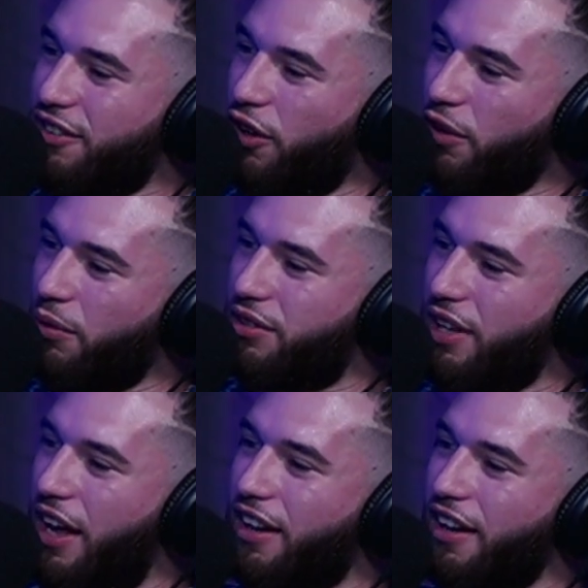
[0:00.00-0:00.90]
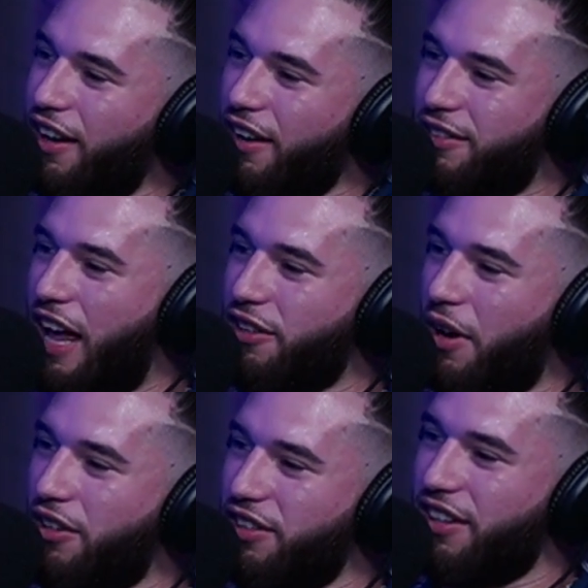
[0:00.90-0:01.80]
So you were saying
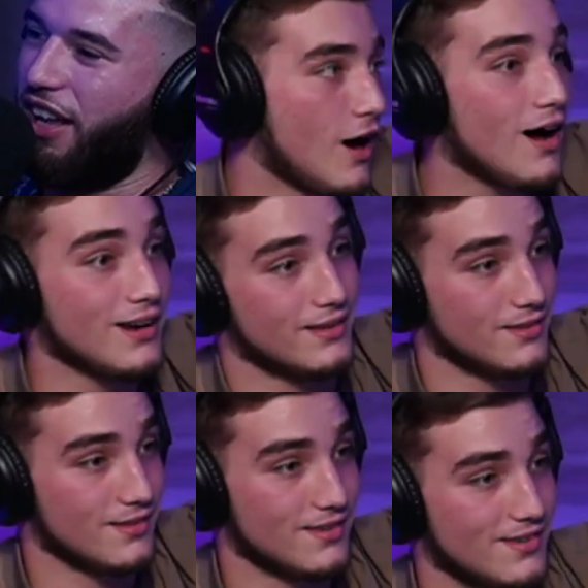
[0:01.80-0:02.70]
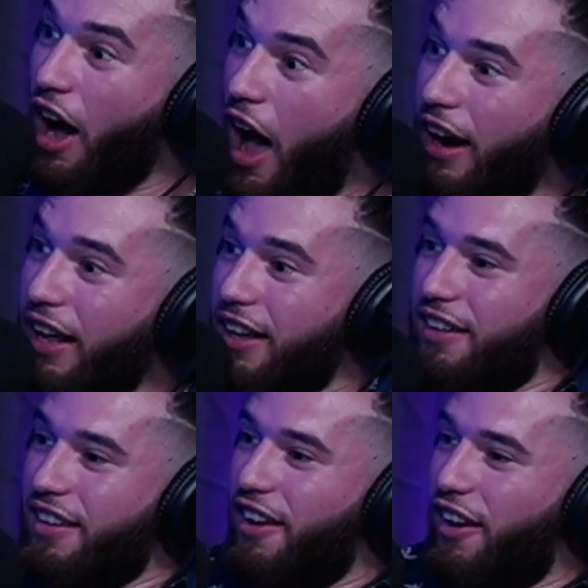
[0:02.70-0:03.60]
Sasquatch he gets caught it, it. He caught it.